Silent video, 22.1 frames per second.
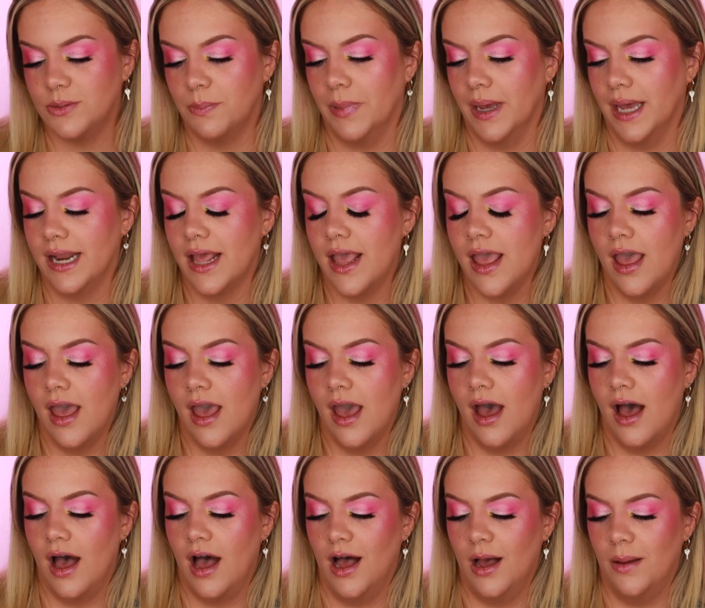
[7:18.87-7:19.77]
but
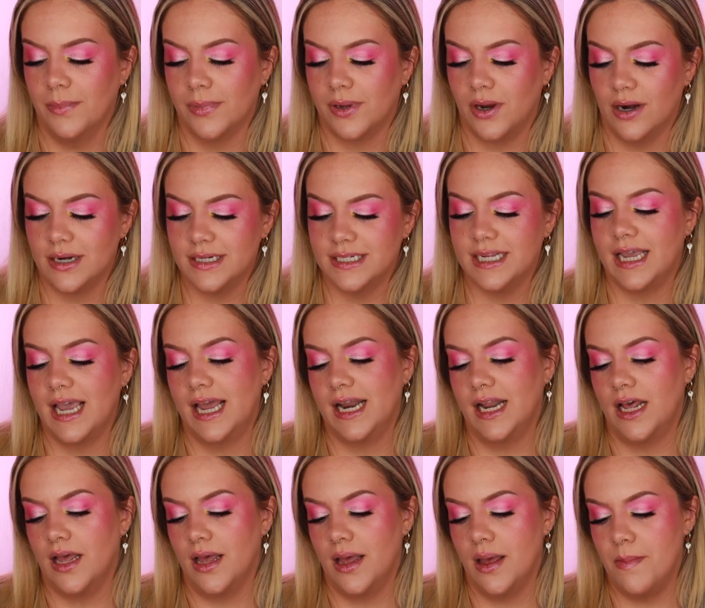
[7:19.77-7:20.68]

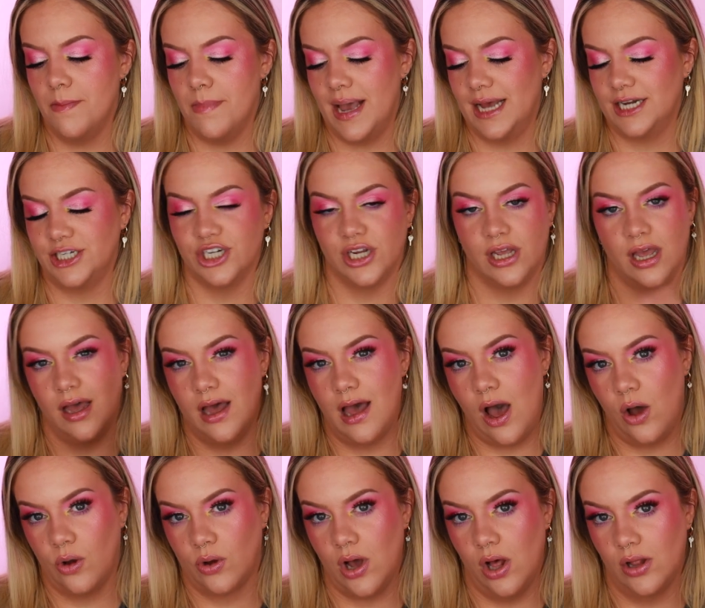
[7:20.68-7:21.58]
Cartagena Magica,
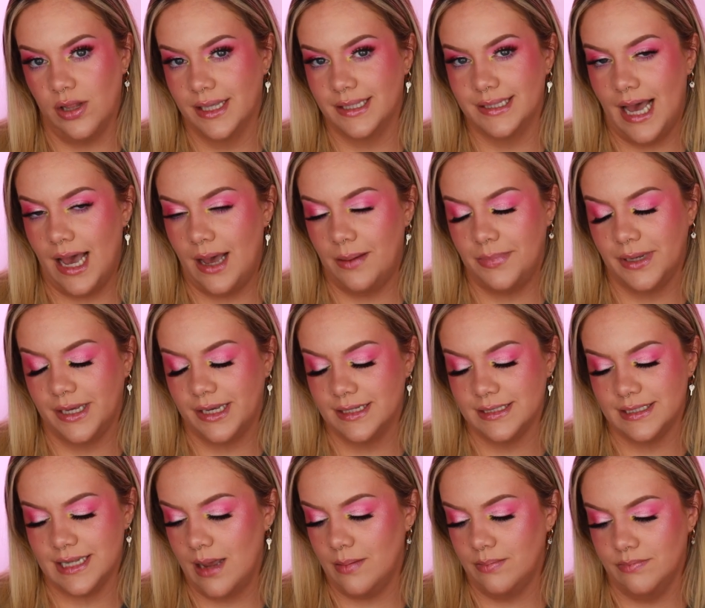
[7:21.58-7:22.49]
I'll call it that
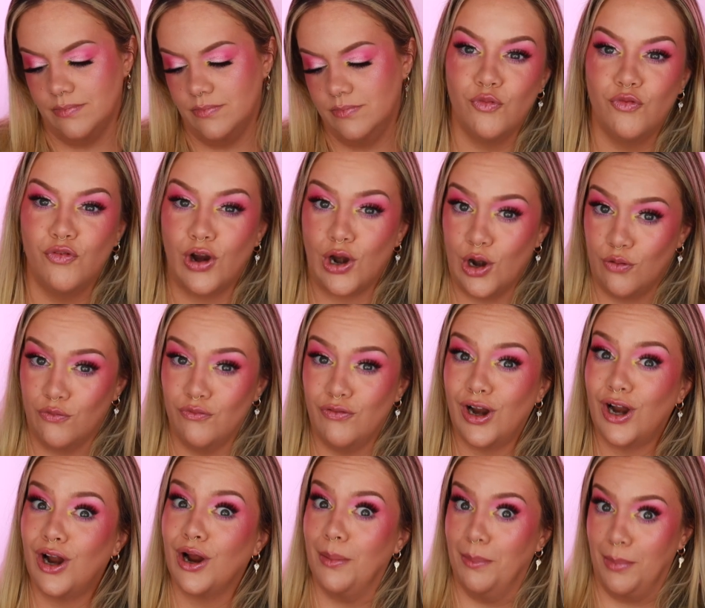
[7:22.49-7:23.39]
because I'm
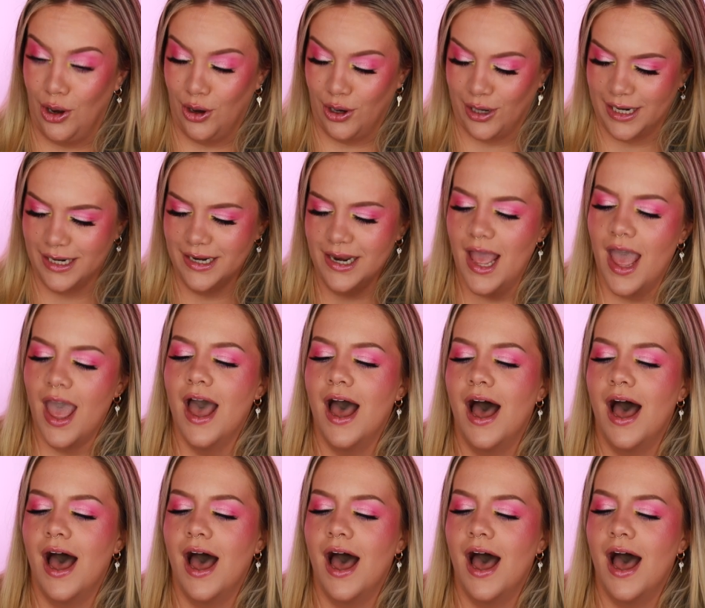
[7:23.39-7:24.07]
very American.